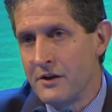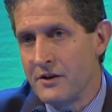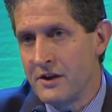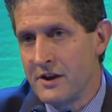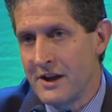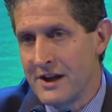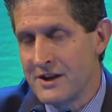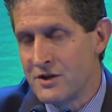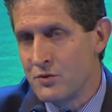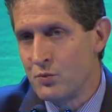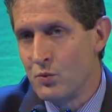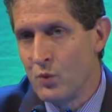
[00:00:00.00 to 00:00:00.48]
think
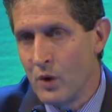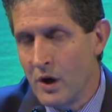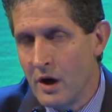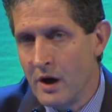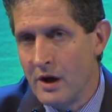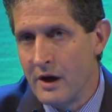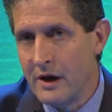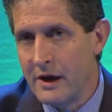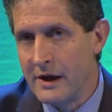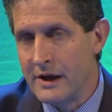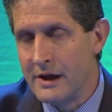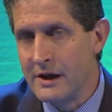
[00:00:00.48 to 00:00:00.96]
that's
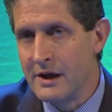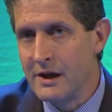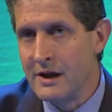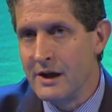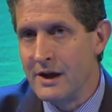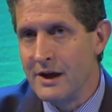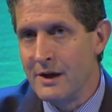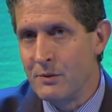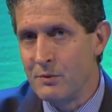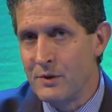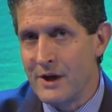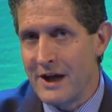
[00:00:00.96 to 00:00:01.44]
why
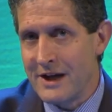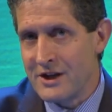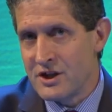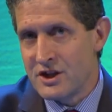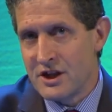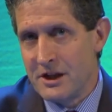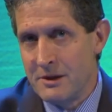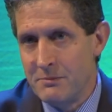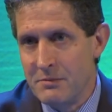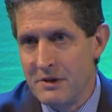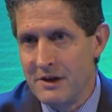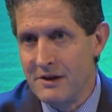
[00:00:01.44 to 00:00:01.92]
it would
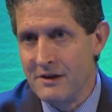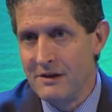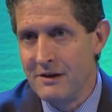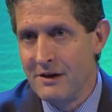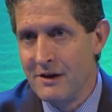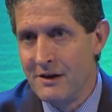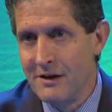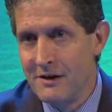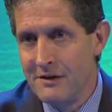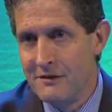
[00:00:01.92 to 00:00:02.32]
actually be